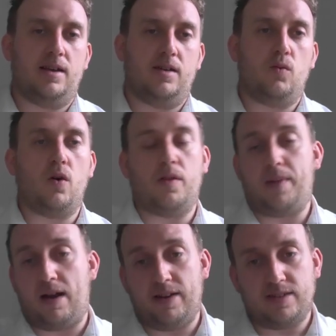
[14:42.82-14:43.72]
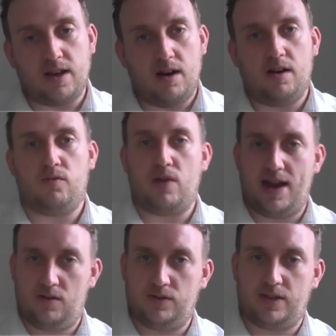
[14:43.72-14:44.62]
what the barriers are
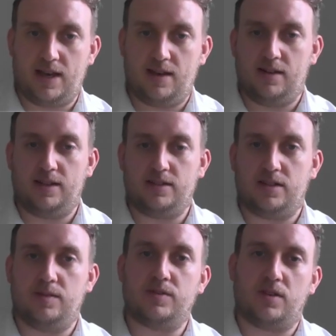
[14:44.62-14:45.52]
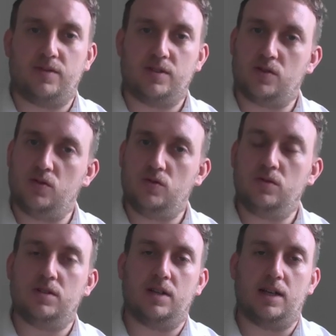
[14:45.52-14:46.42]
around that in terms of the
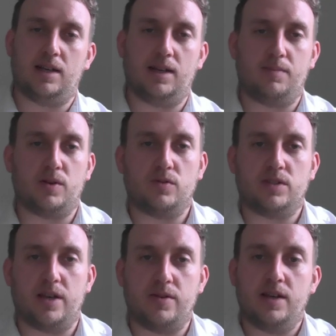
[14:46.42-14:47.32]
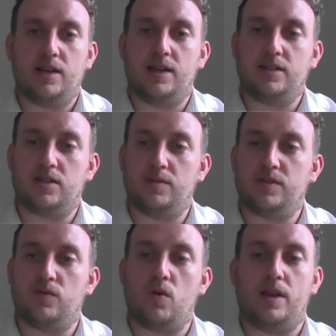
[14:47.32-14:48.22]
school, but also in
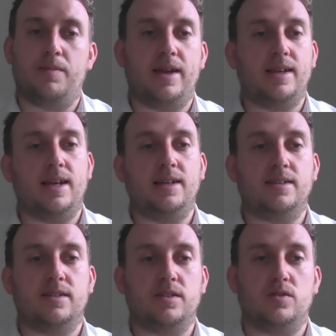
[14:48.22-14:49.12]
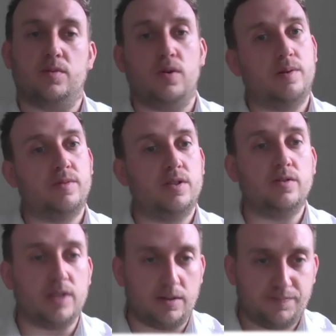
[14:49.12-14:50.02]
terms of what he may need to support him to do so.